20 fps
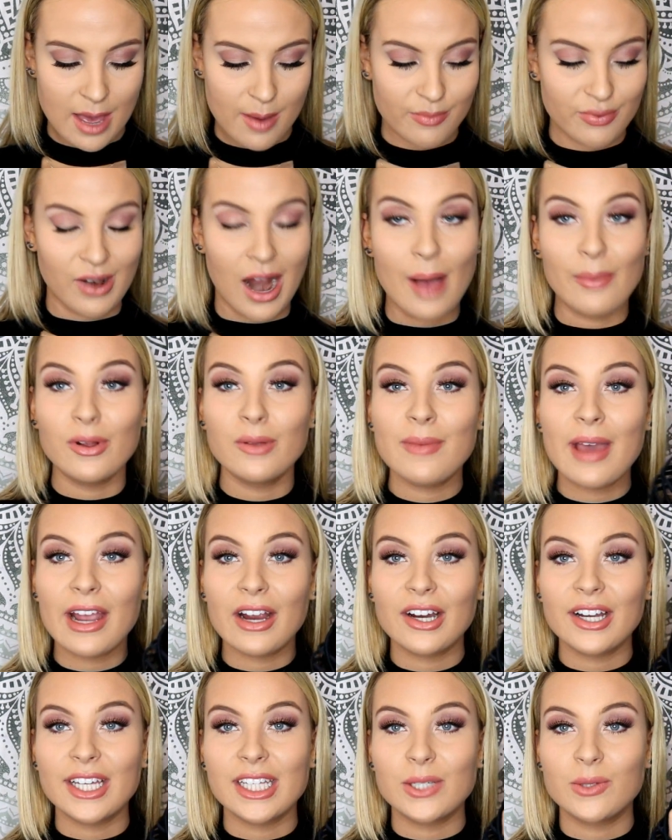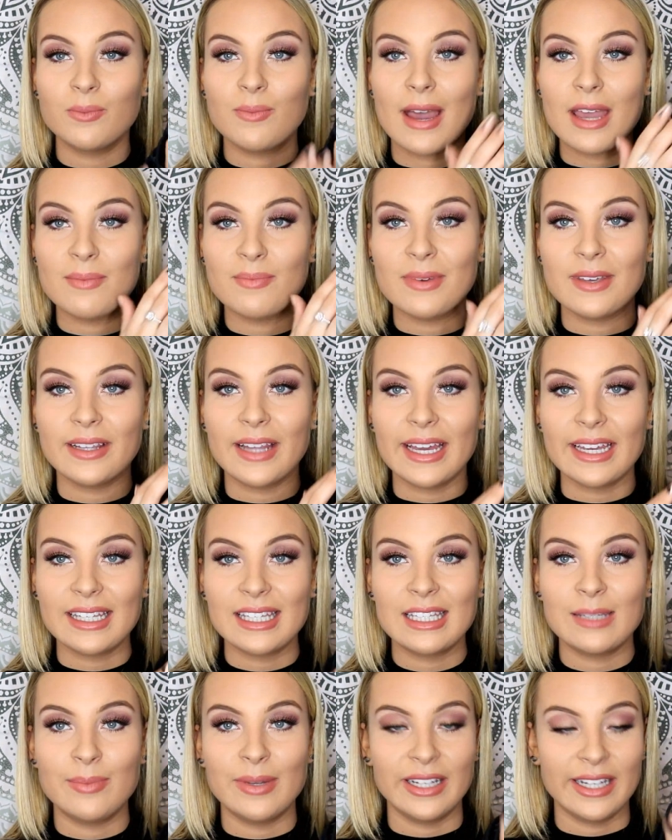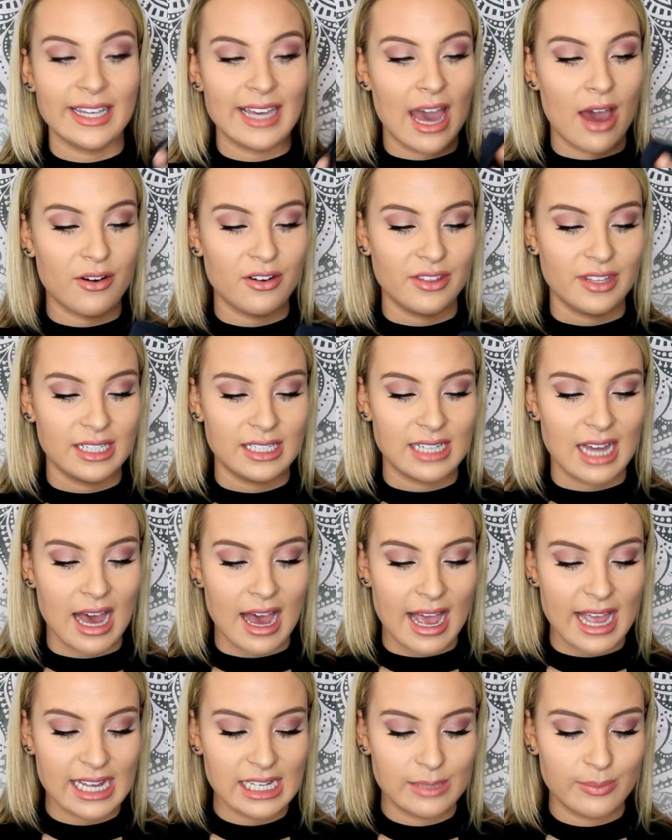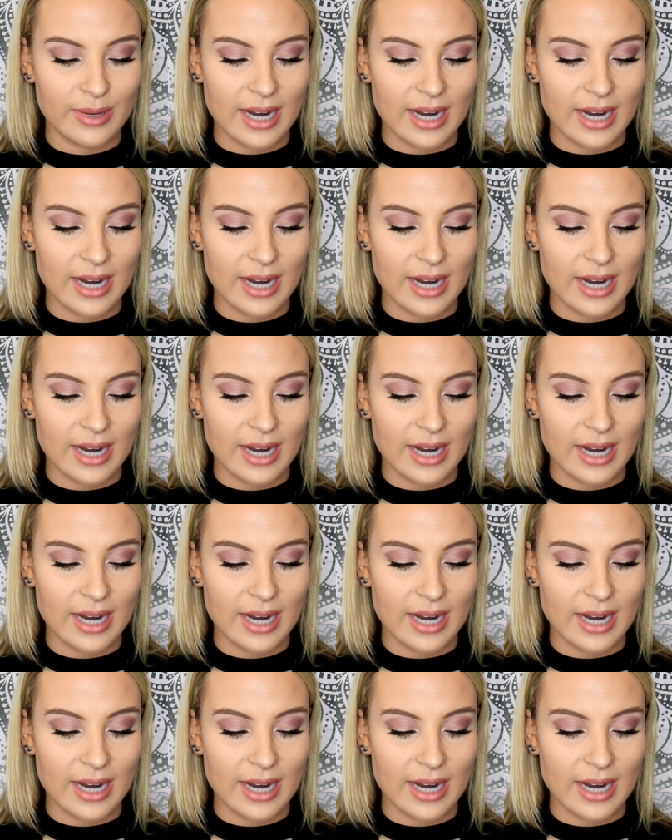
problem areas might be like spilling out of the sides,